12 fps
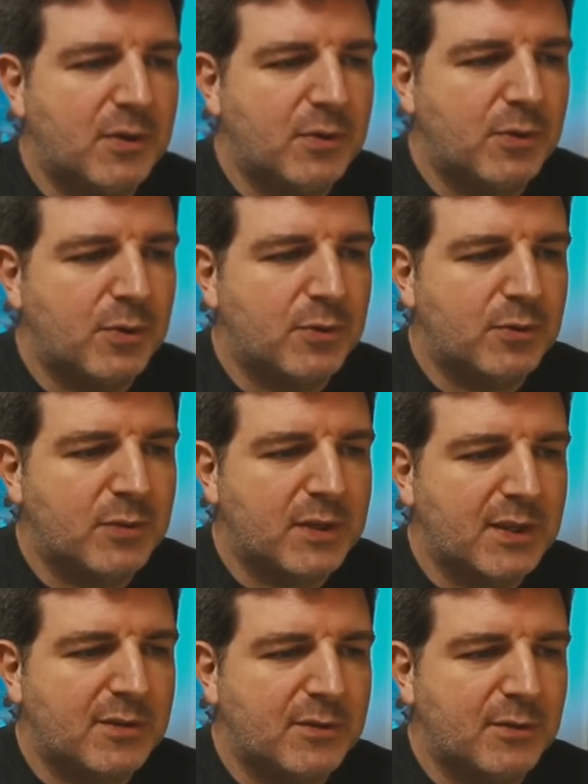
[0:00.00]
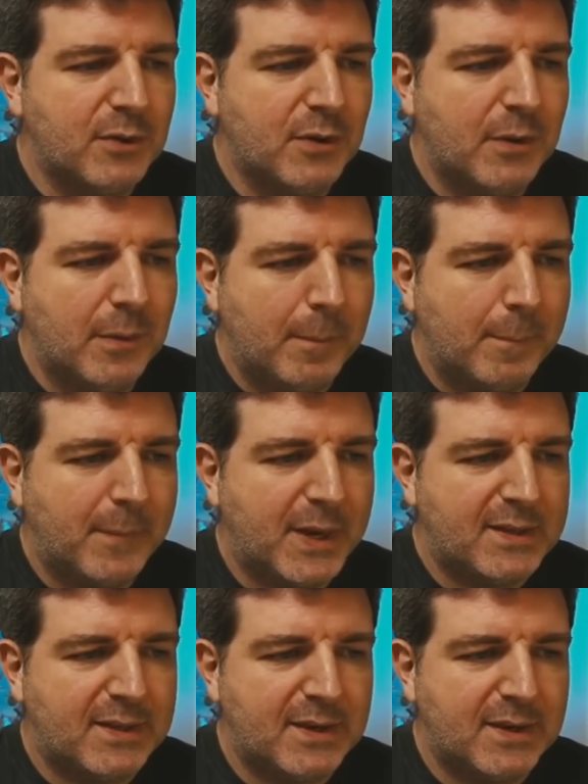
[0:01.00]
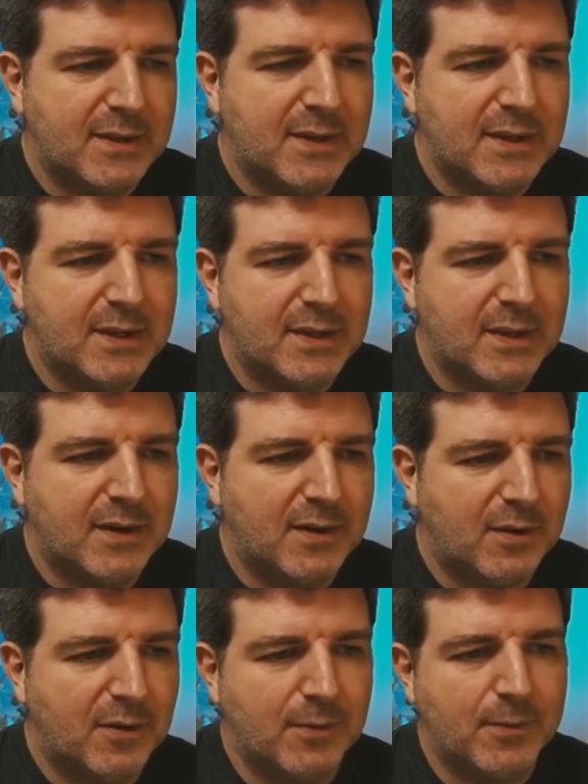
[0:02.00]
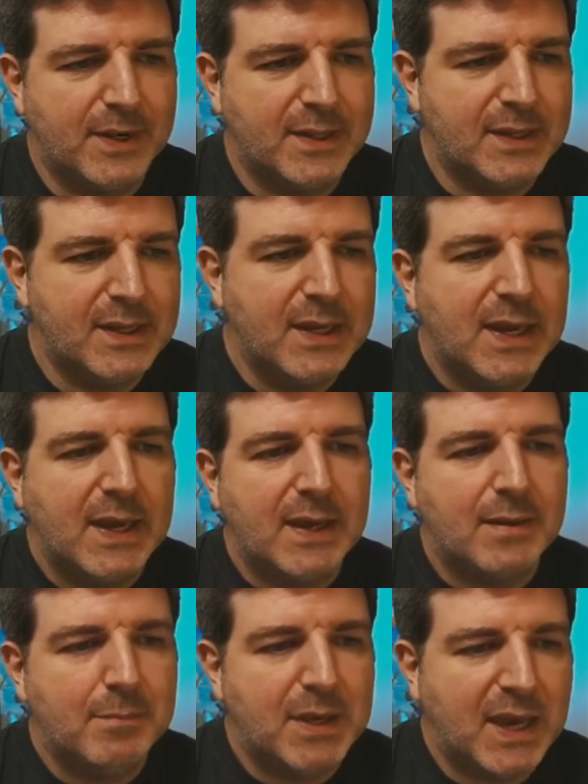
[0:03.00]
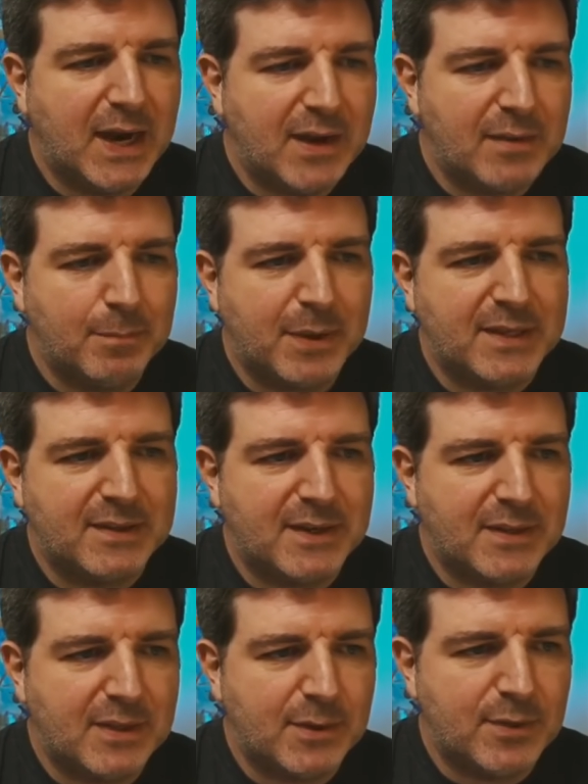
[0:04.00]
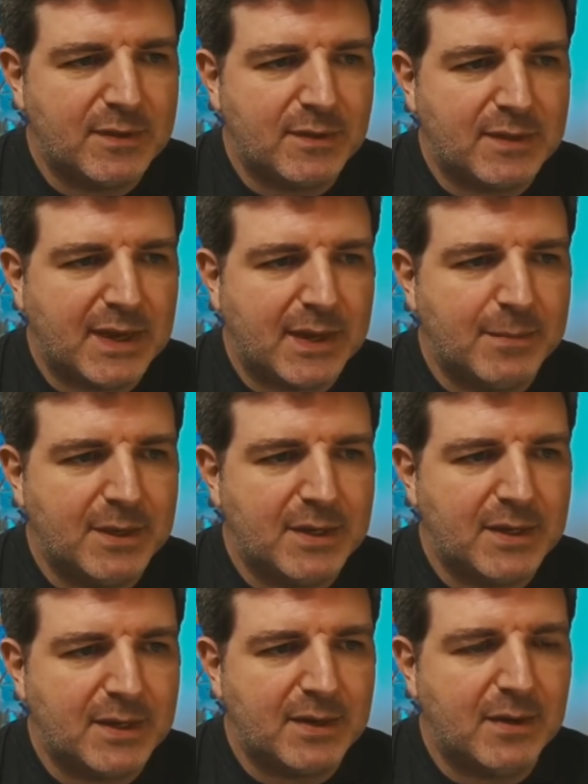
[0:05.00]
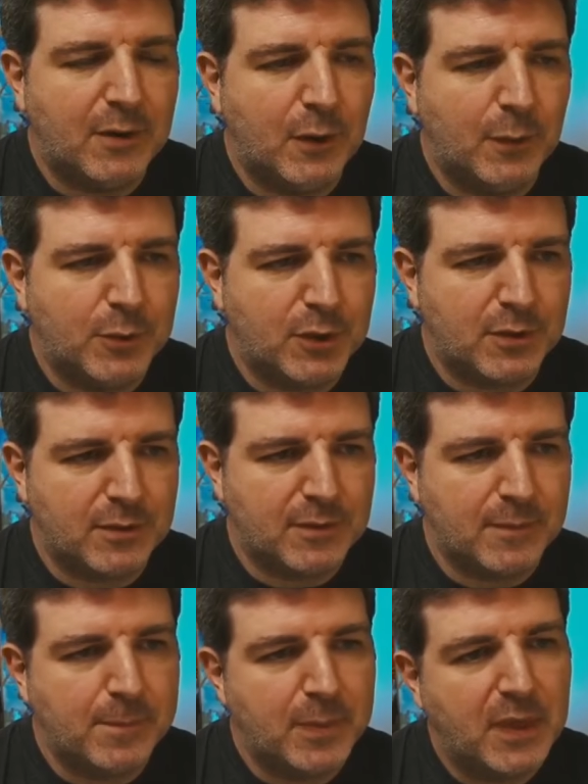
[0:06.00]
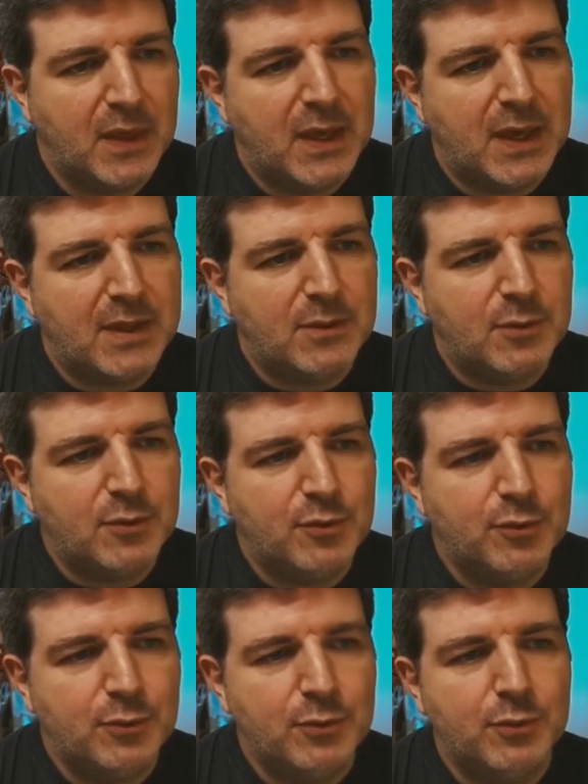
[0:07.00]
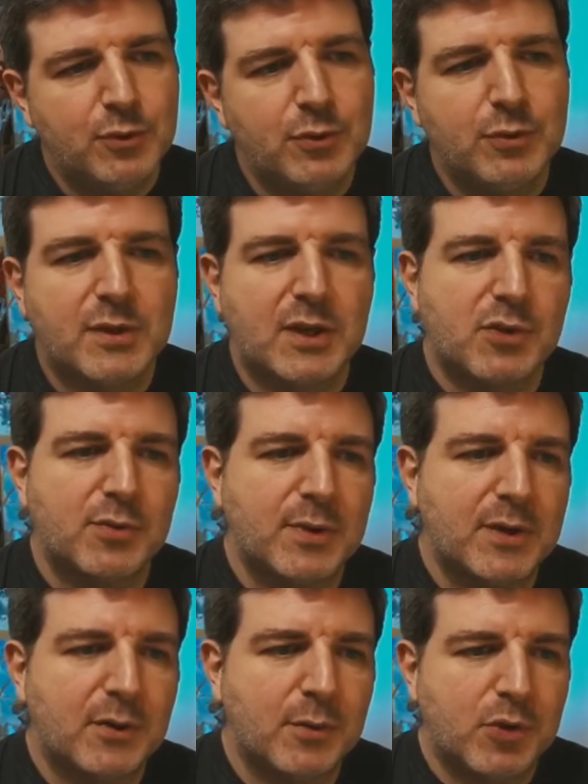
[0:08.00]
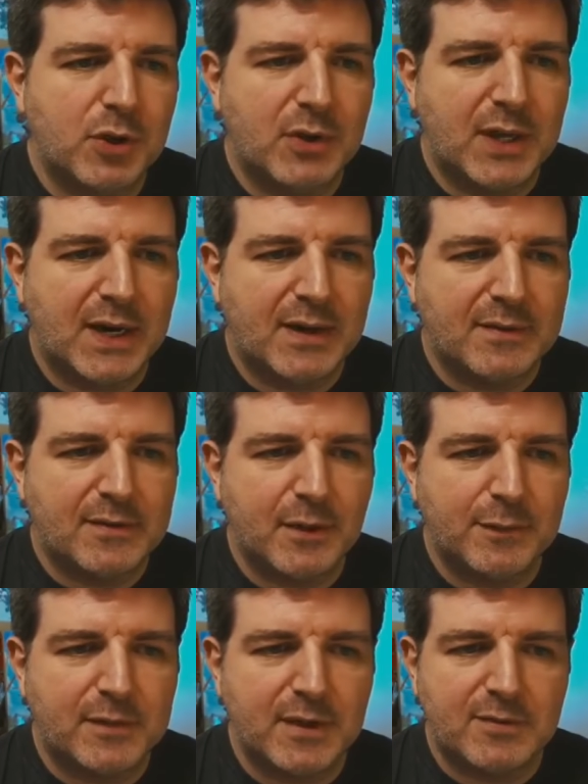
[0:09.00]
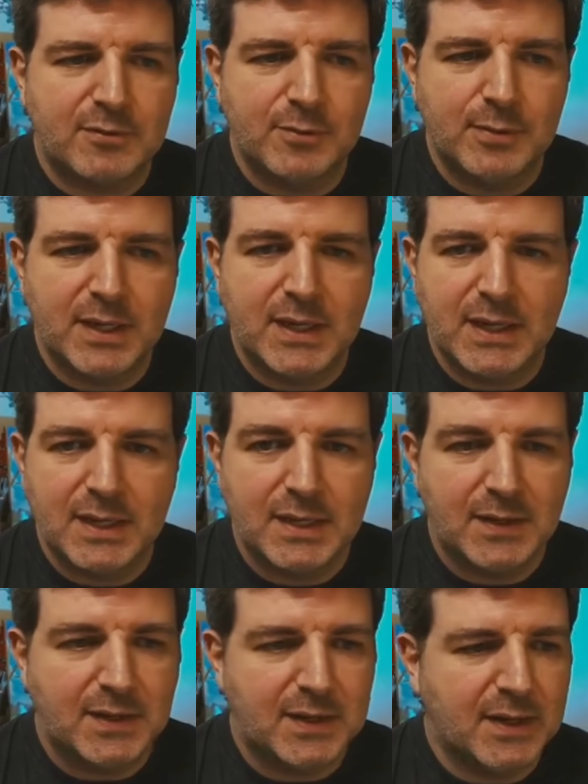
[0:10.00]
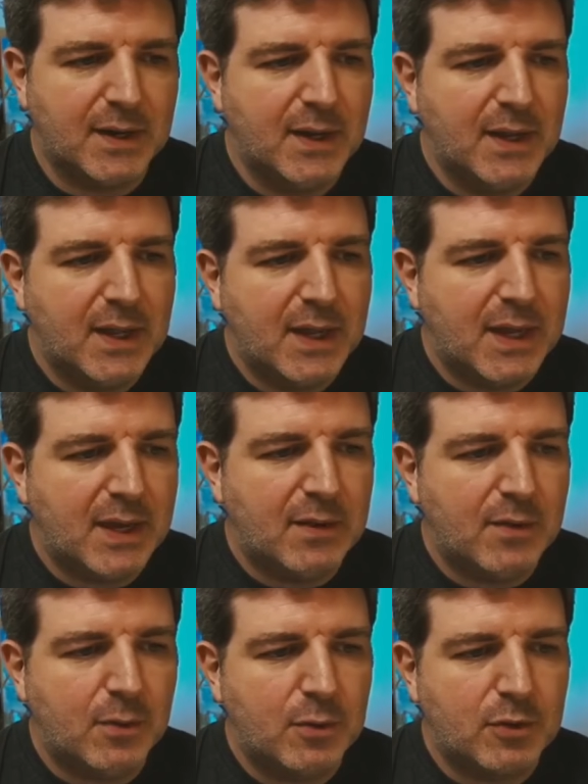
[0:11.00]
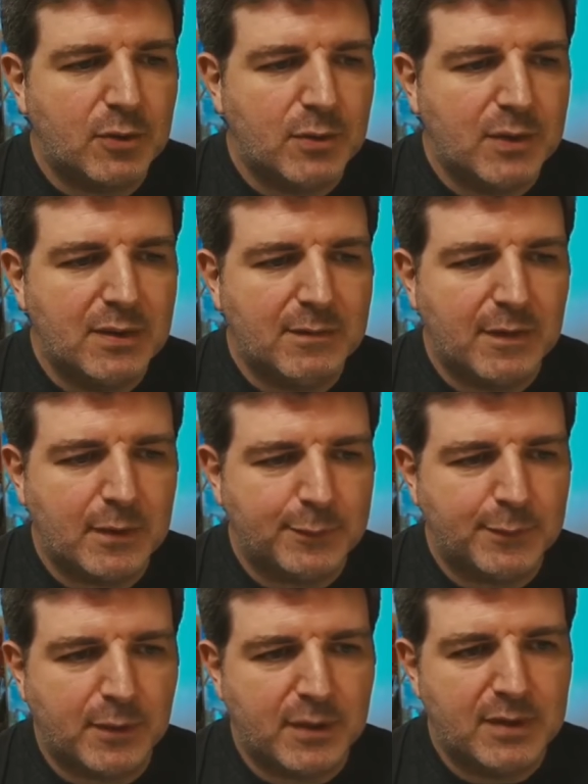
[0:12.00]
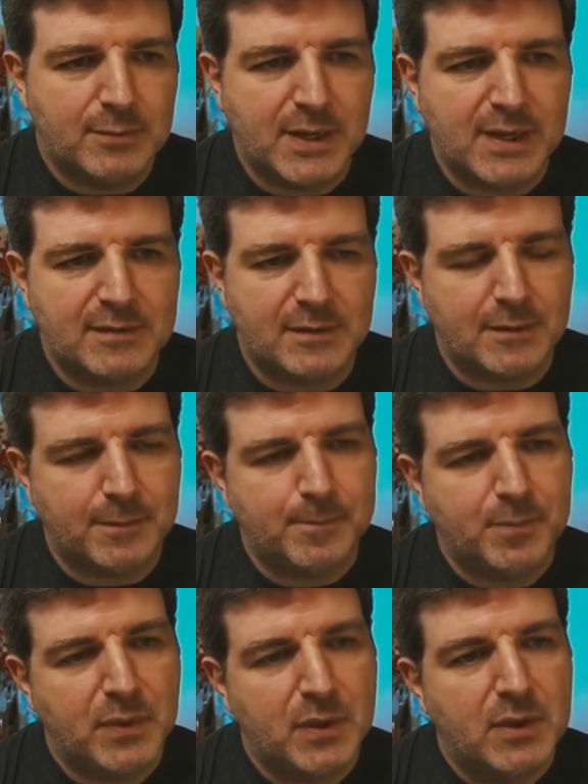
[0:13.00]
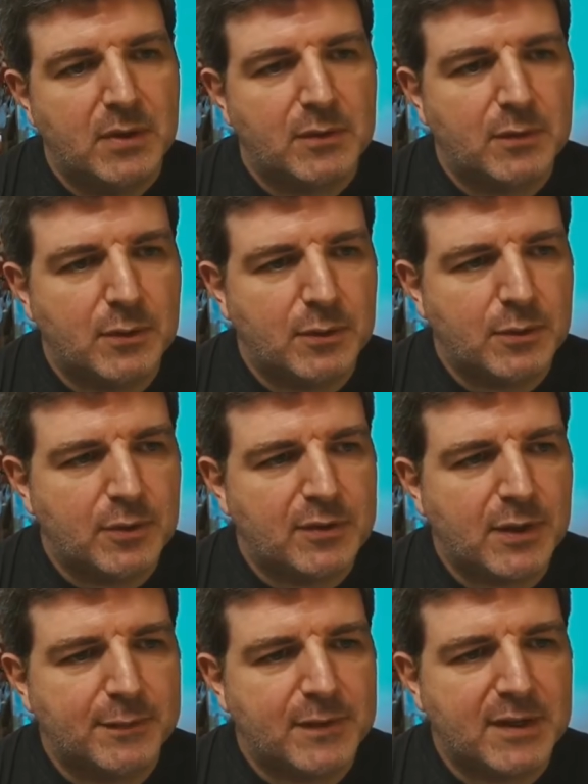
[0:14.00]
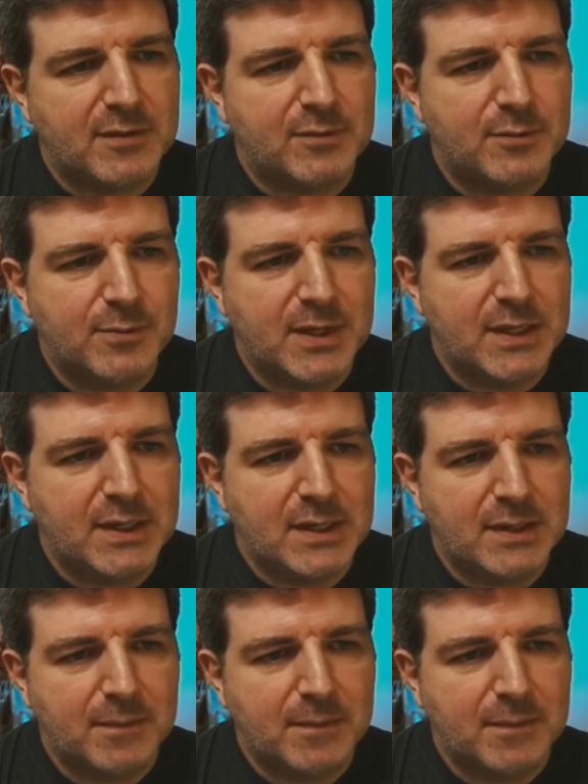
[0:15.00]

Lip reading: you go to texture, pattern here already. And behind pattern, there is a tab here, options. And the 2 new texturing options are soft texturing here and auto invert for eraser. So the soft texturing,